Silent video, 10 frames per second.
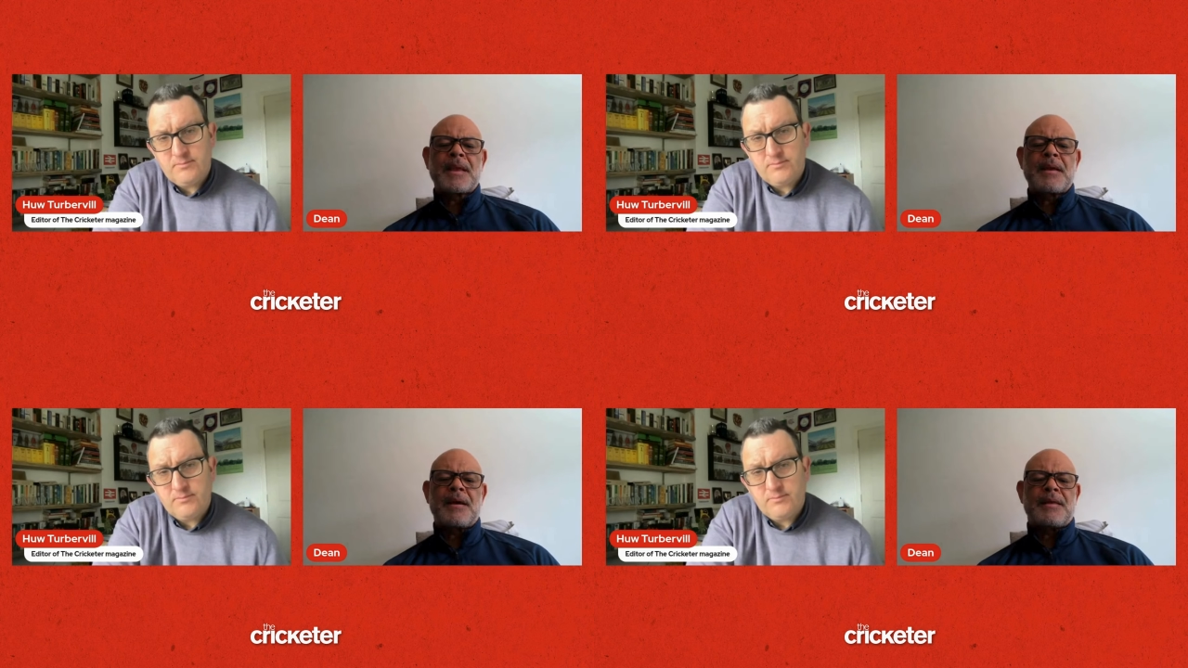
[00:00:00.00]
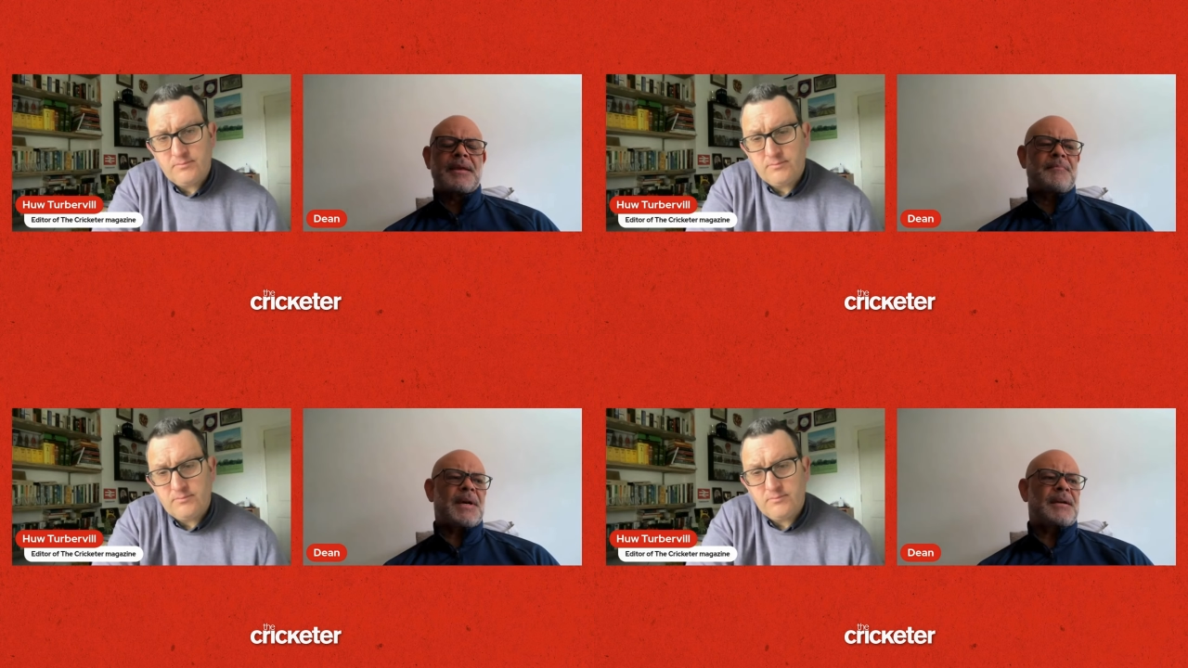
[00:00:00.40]
Speaker 1: I
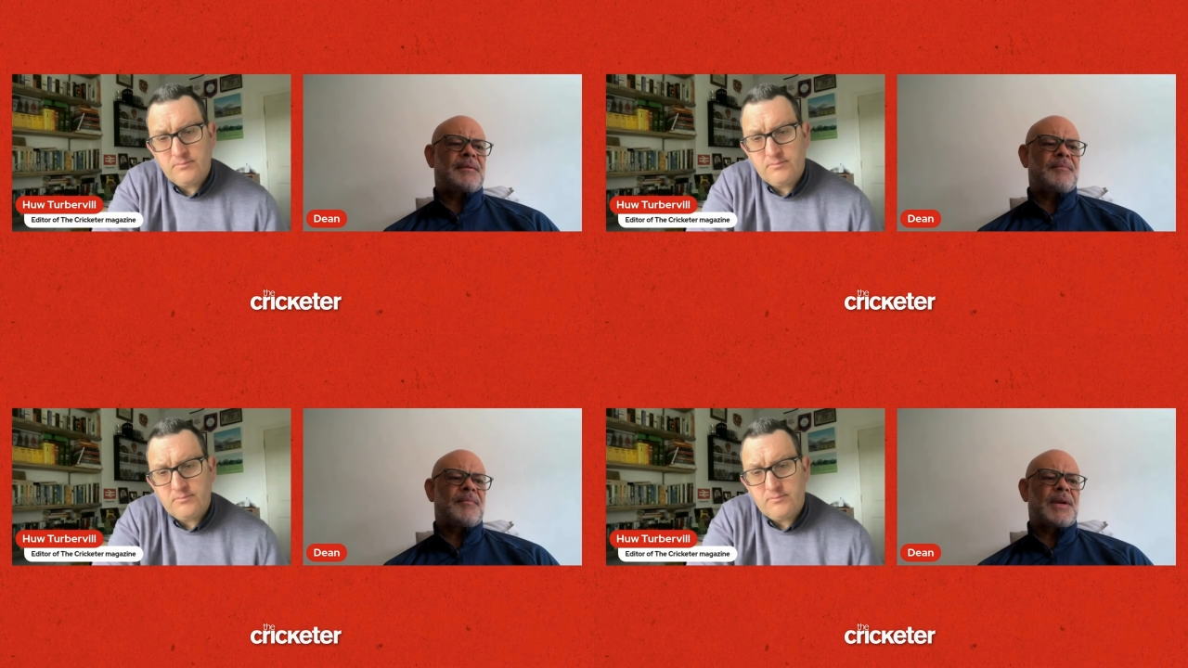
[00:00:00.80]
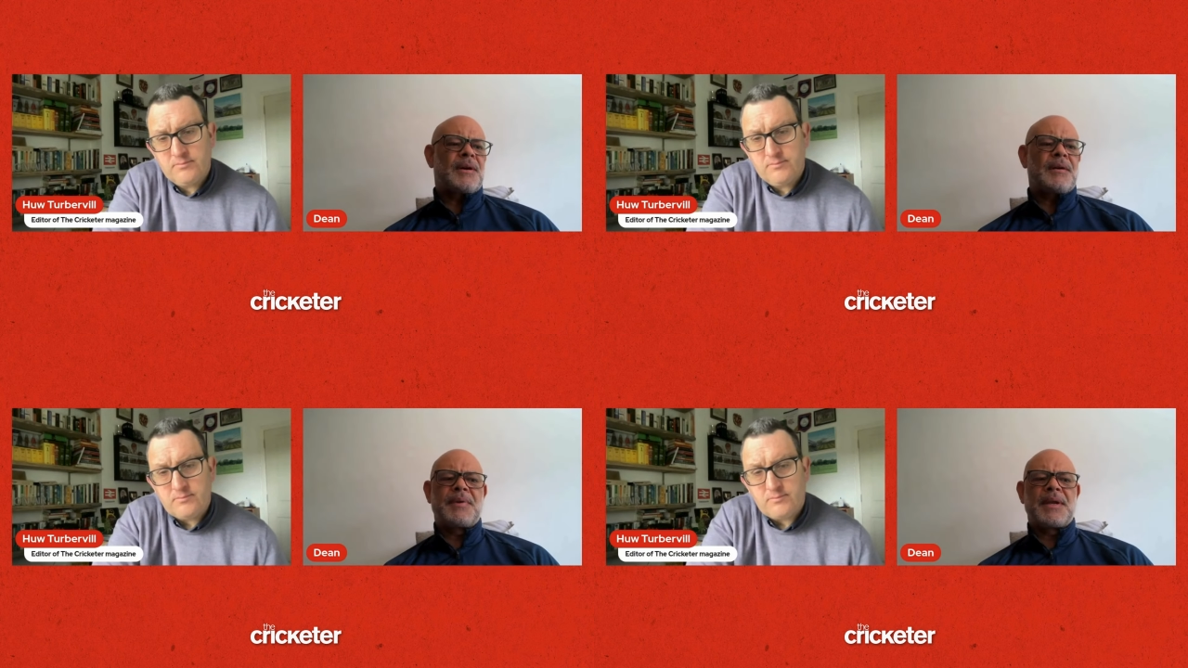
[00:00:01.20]
think back in when
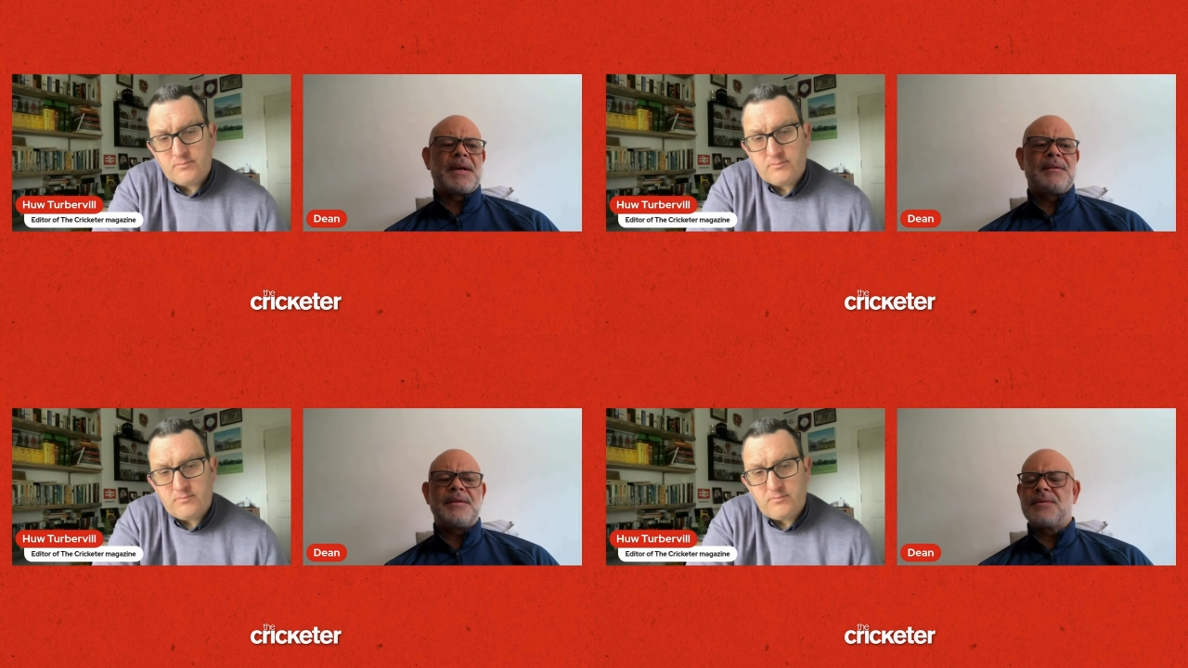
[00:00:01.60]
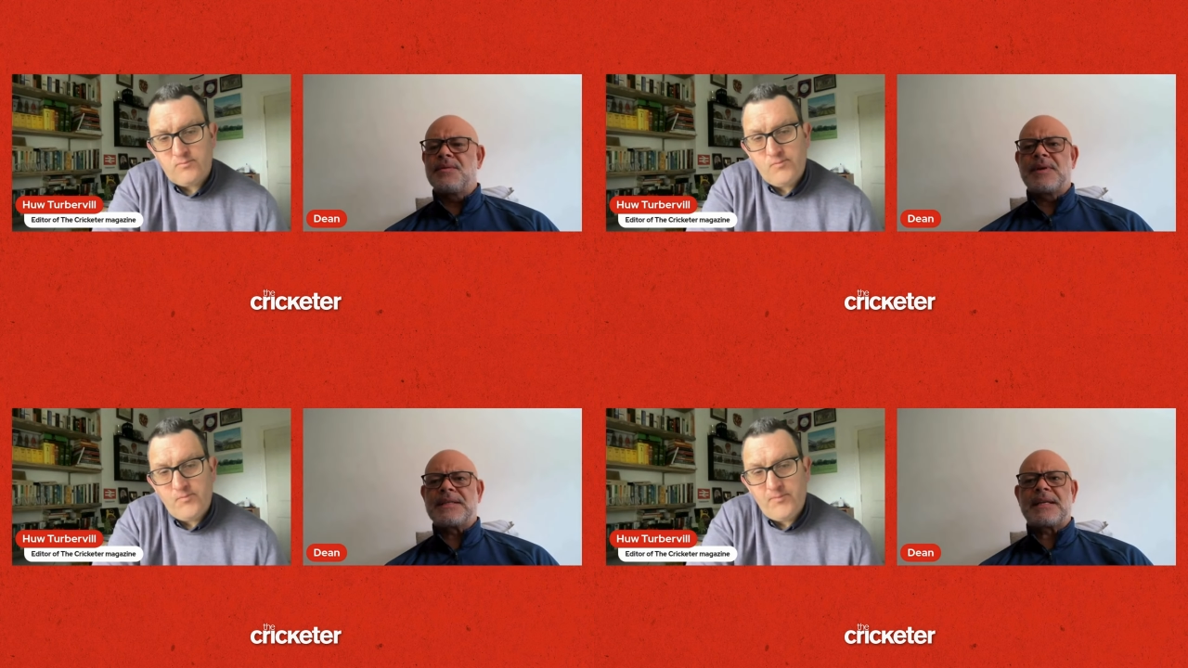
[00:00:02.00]
I played, you
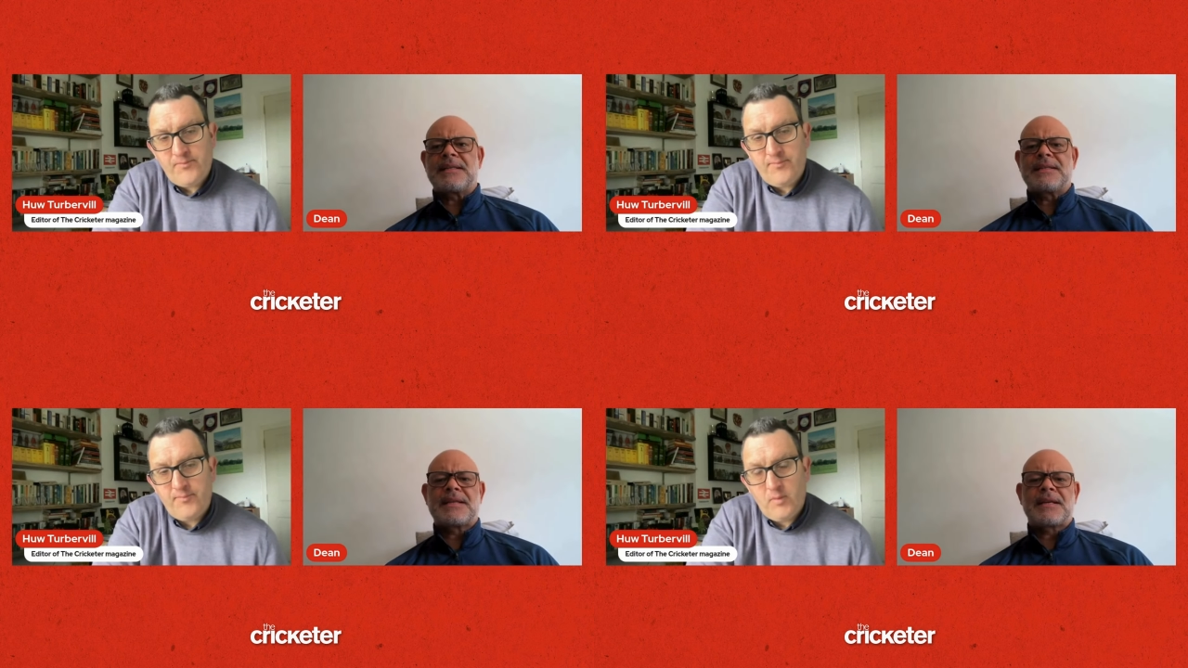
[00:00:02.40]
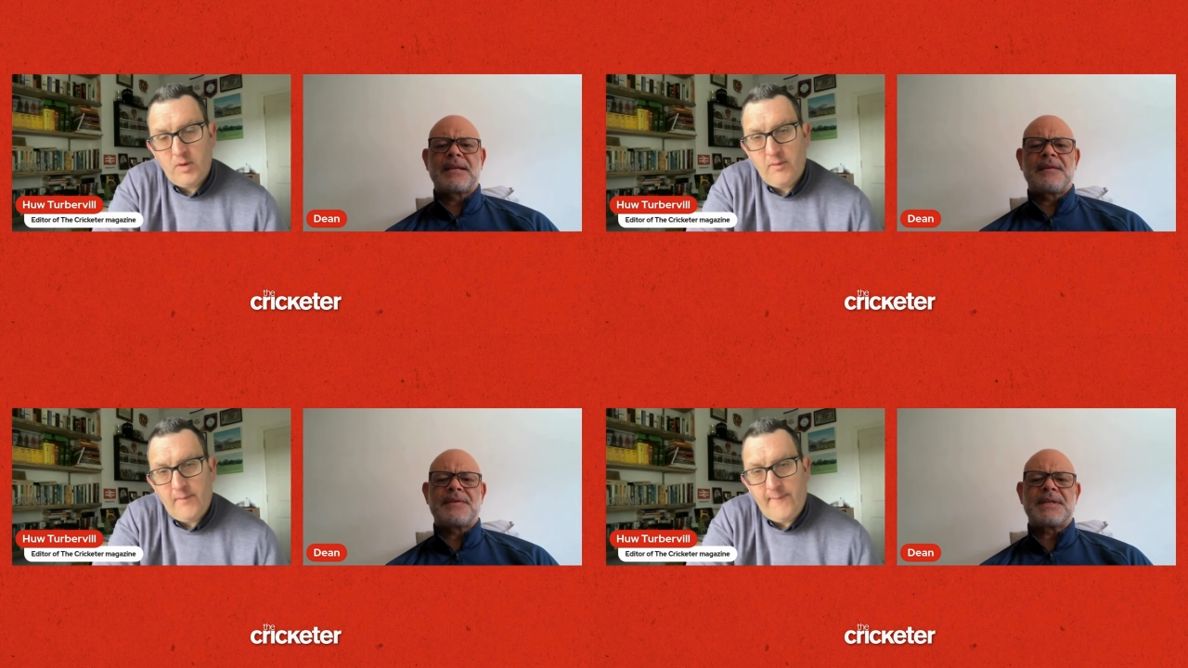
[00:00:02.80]
always had the second
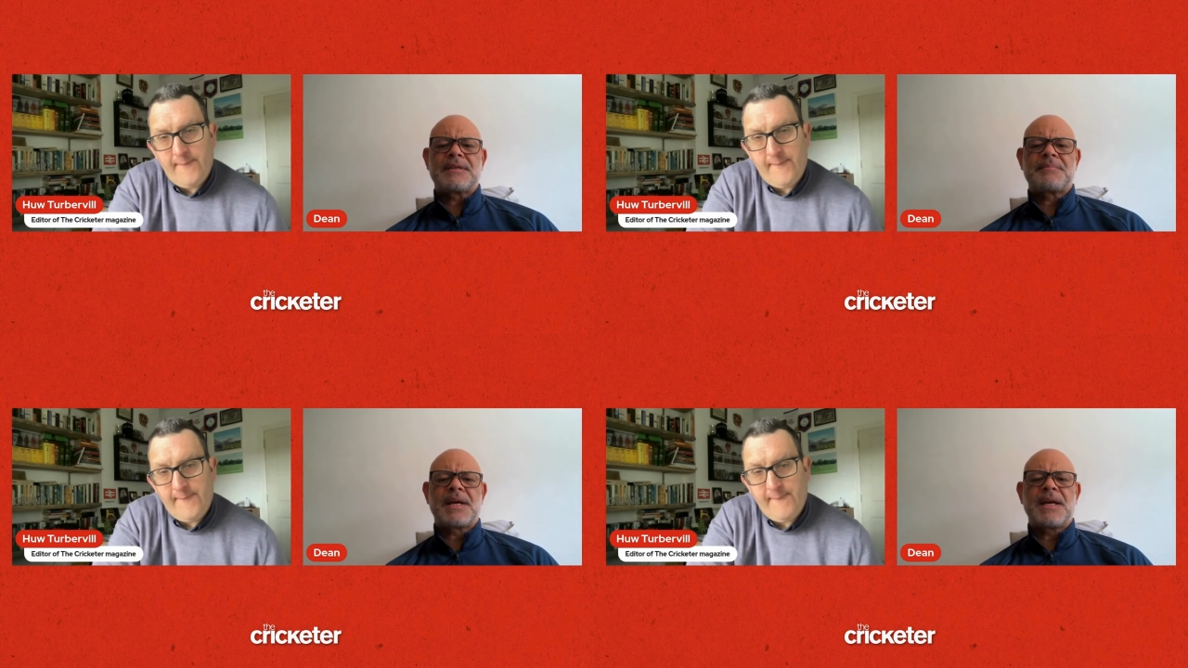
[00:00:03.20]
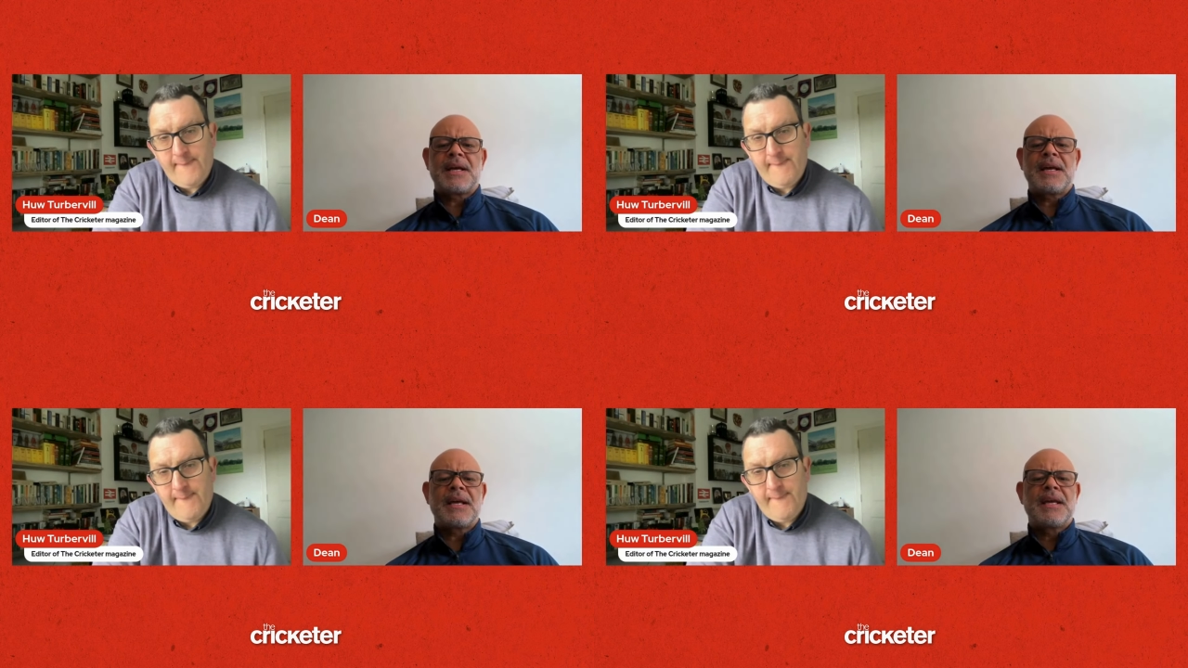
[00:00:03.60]
overseas player.